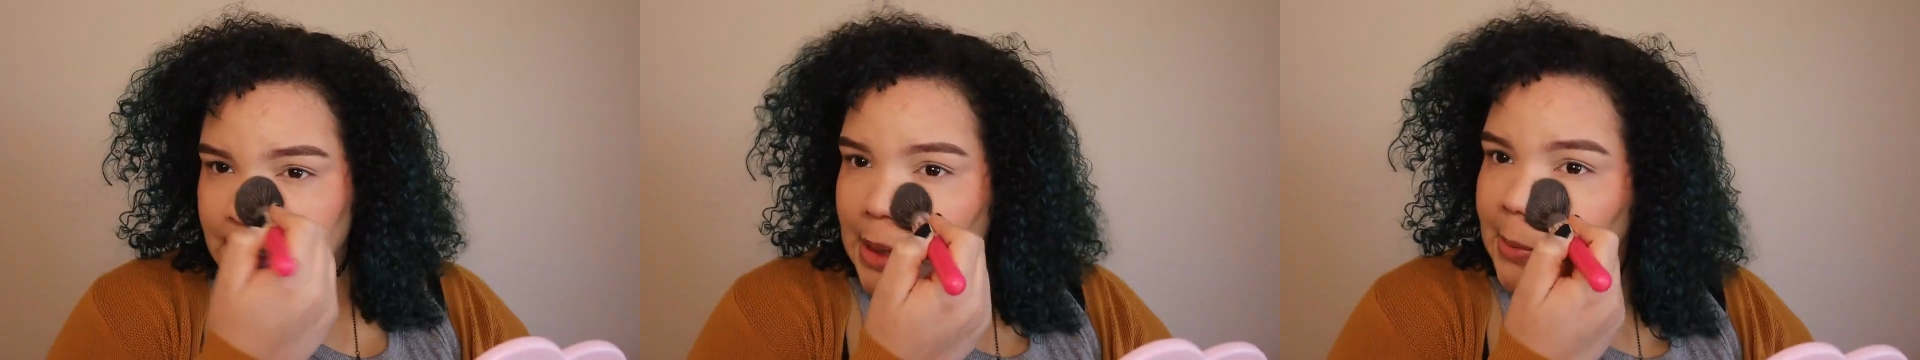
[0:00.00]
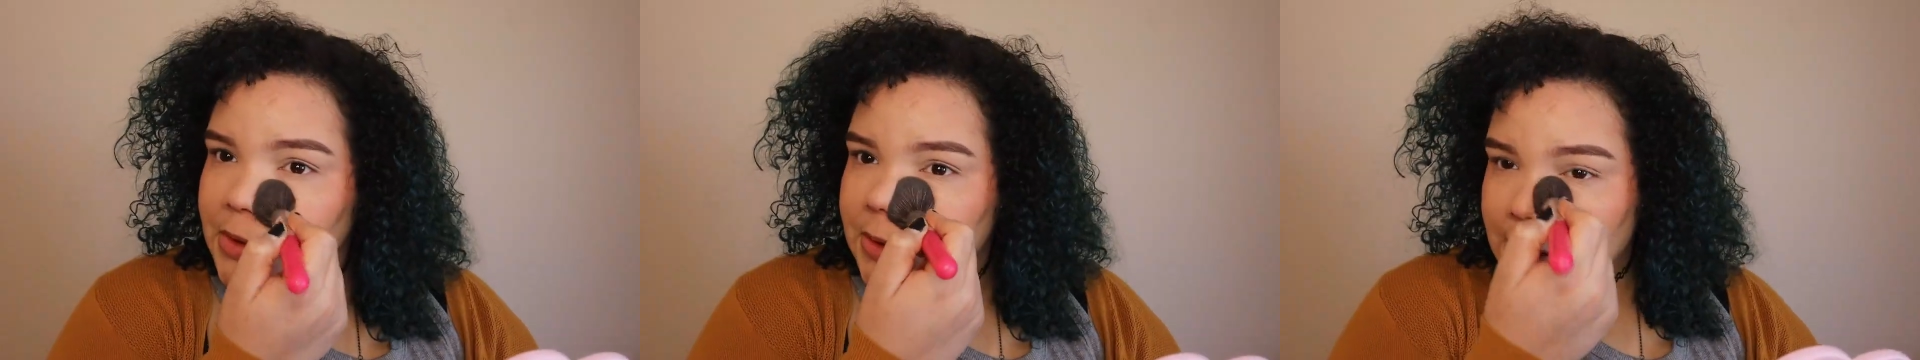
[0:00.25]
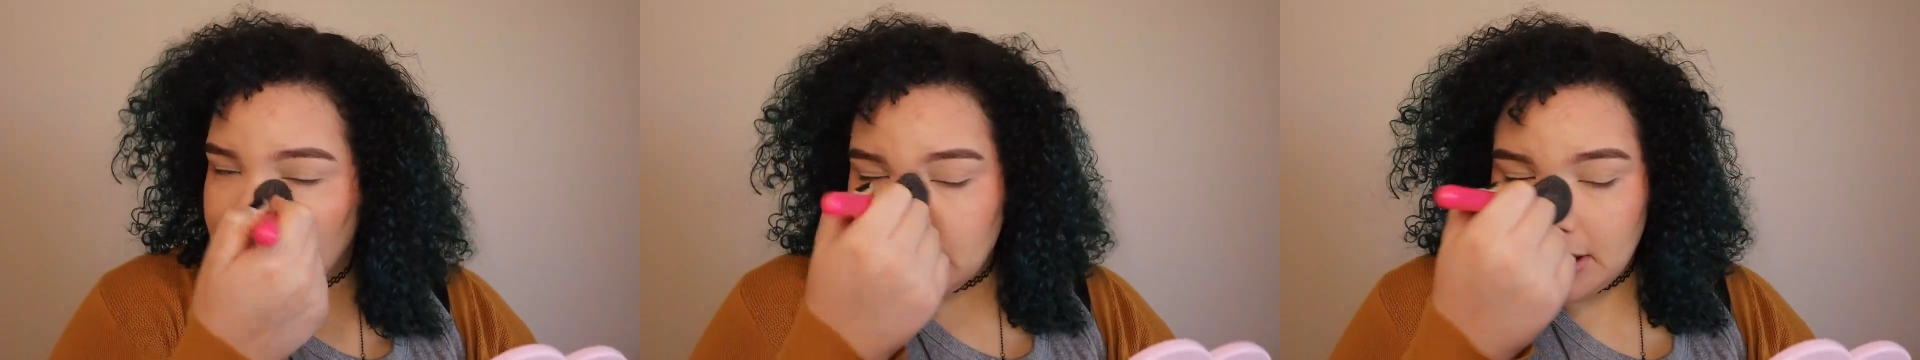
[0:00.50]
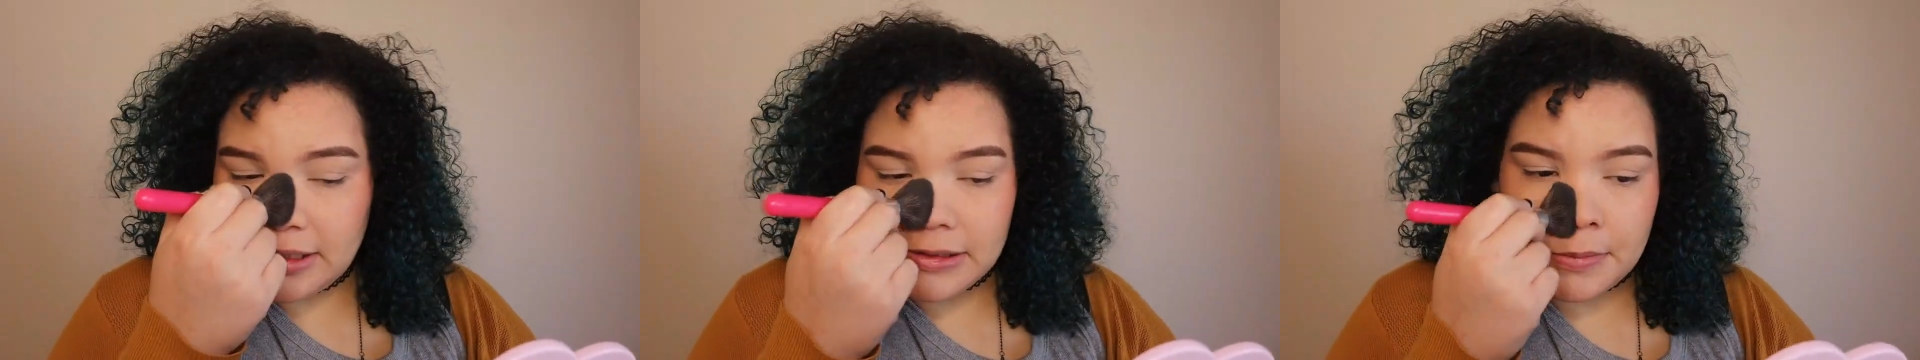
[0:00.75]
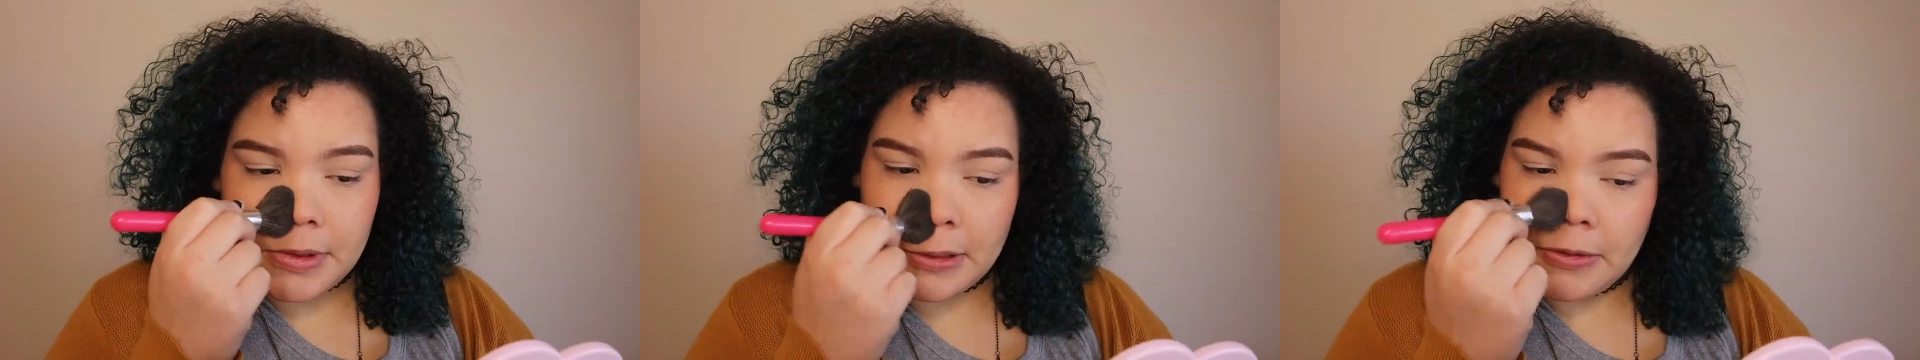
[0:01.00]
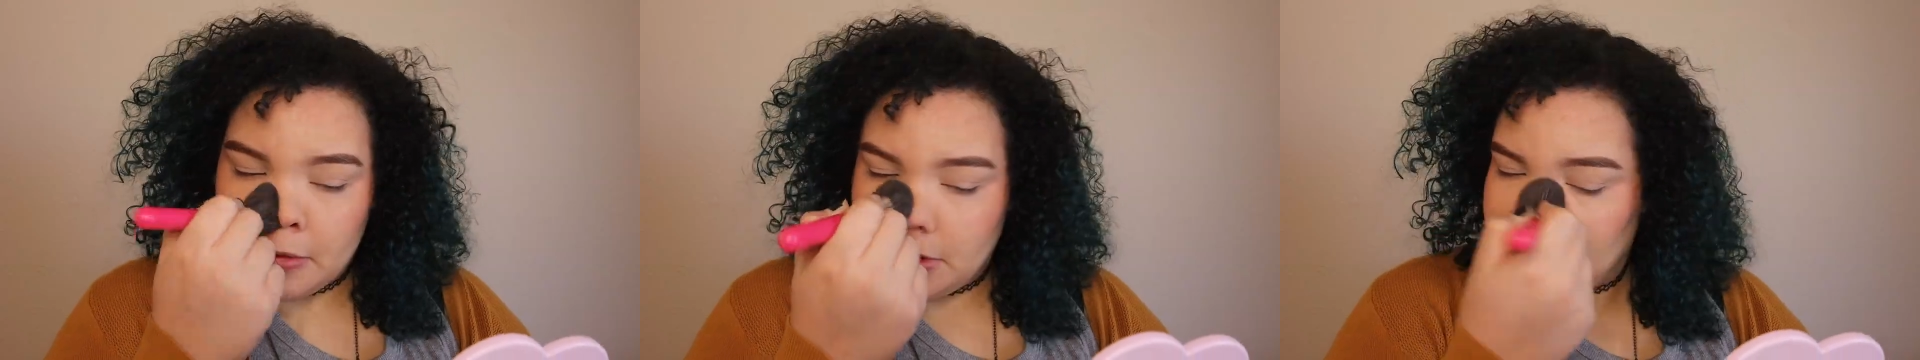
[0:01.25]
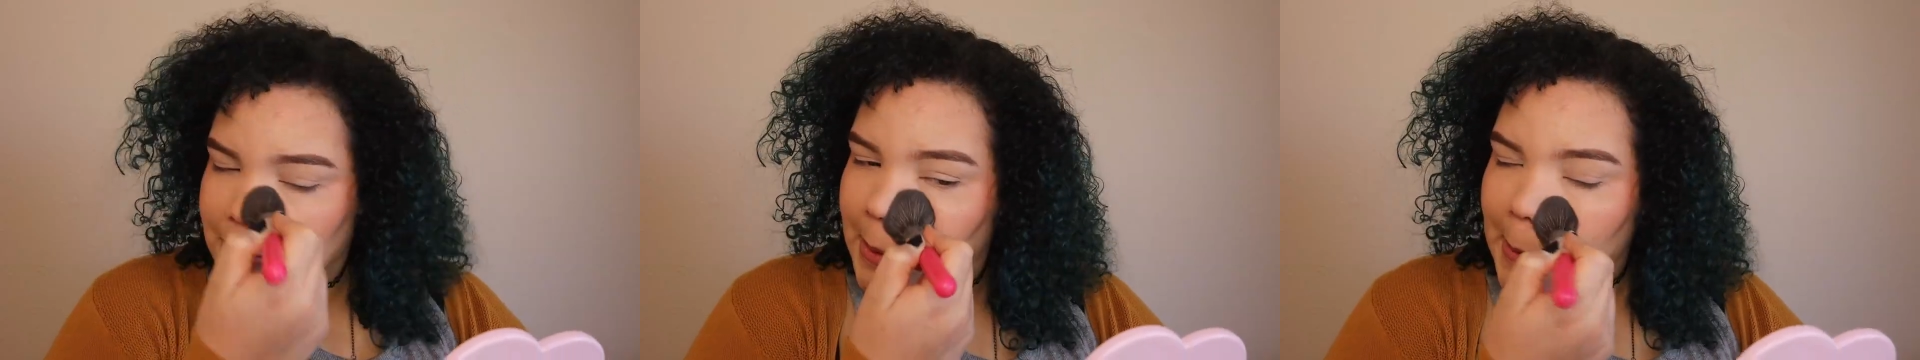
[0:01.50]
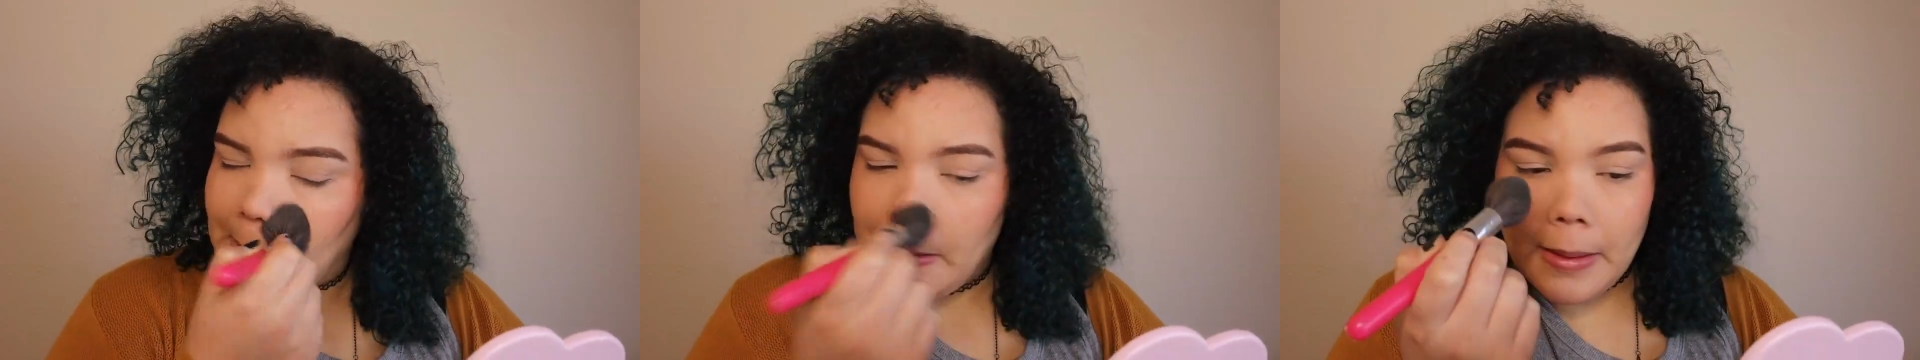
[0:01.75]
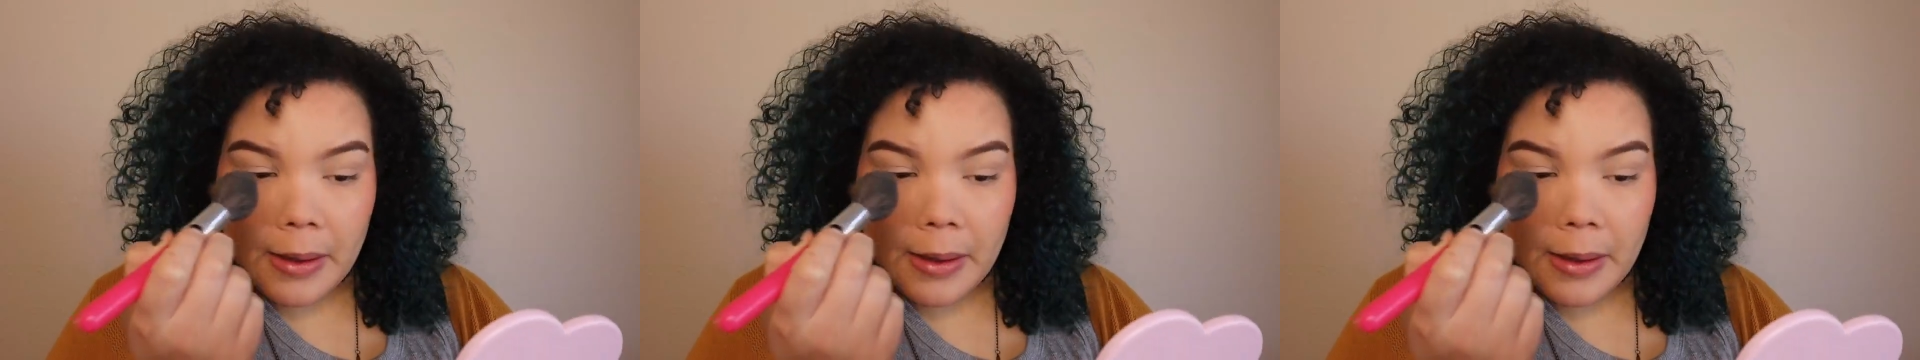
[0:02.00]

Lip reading: then I'm just gonna take it to my nose as well.